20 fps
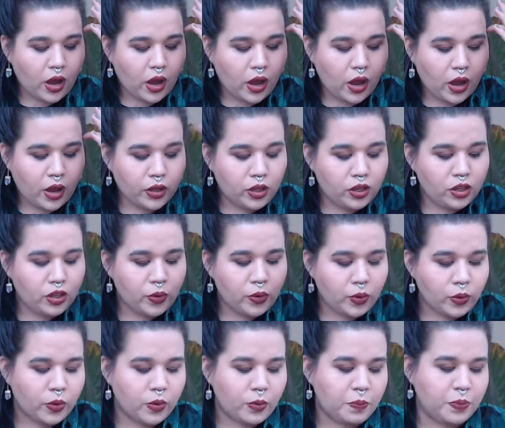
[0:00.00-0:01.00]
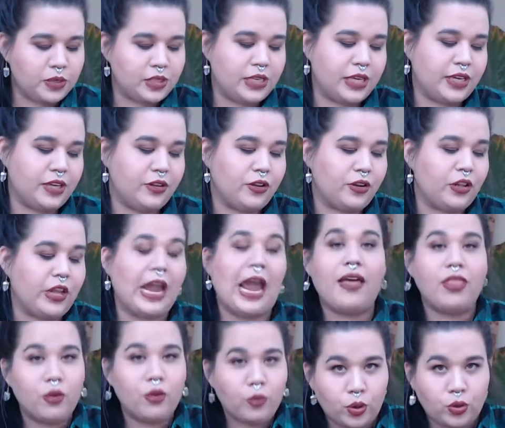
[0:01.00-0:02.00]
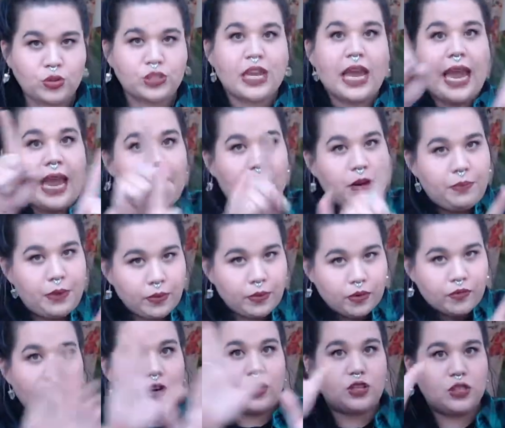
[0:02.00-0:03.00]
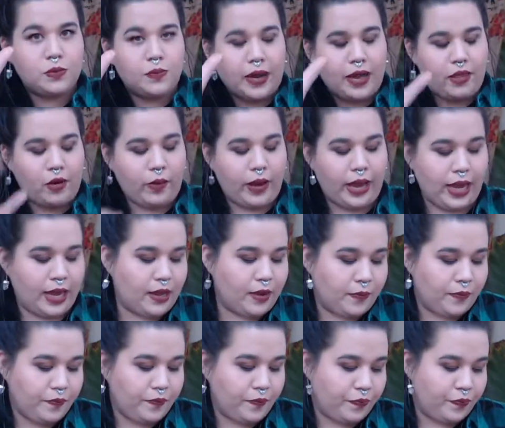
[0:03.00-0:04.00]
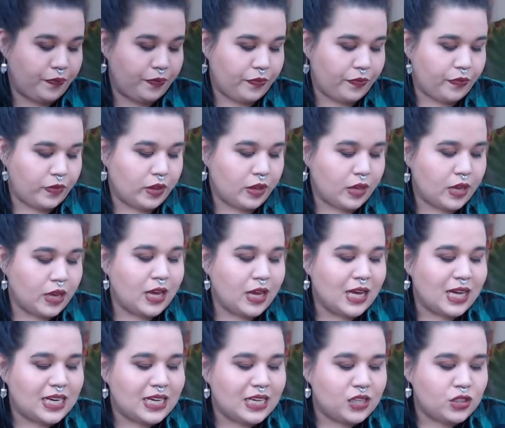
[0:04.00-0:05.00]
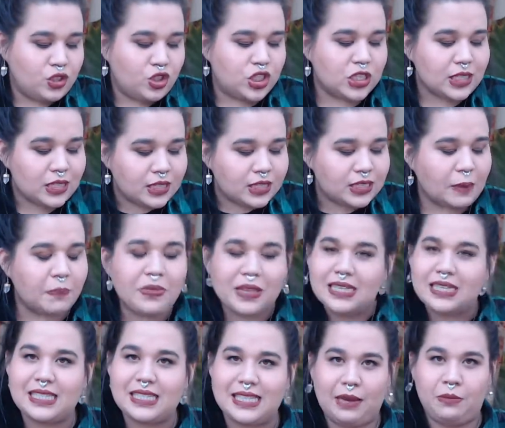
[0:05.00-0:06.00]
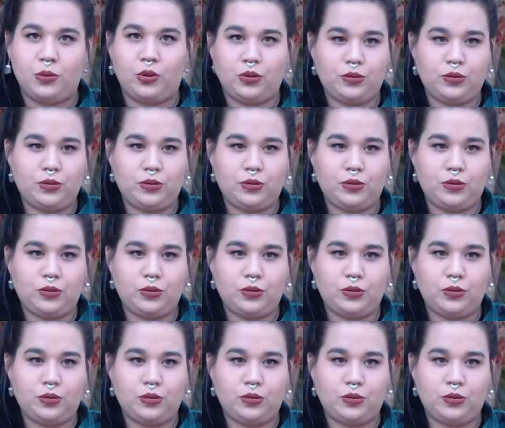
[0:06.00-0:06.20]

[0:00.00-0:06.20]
You particularly, and the roles can be reversed, by the way. Just something stable.